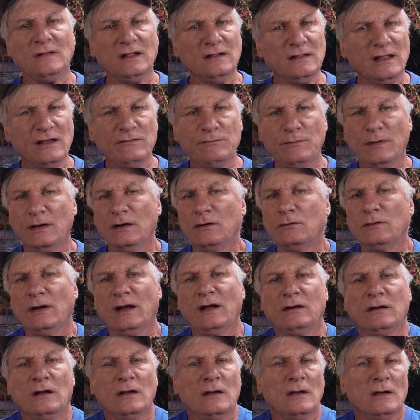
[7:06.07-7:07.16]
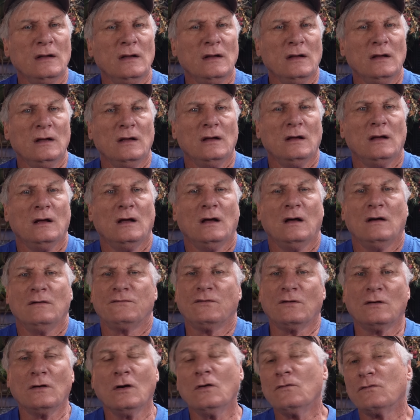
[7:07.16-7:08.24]
They've been around
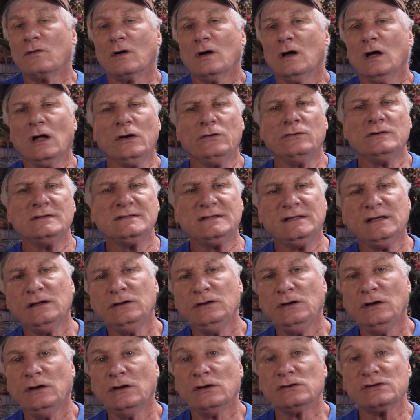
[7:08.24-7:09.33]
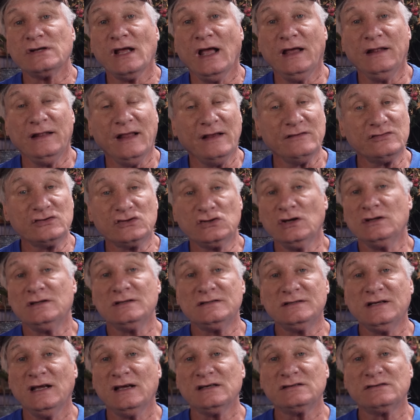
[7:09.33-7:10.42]
for over 110 years, and they've stood the
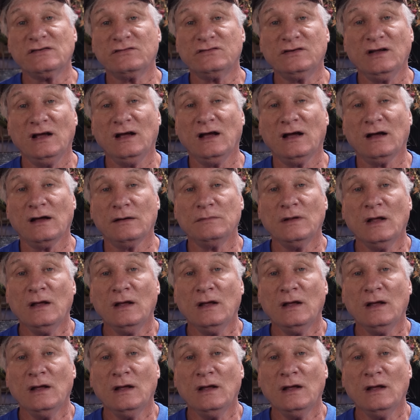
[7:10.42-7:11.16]
test of time.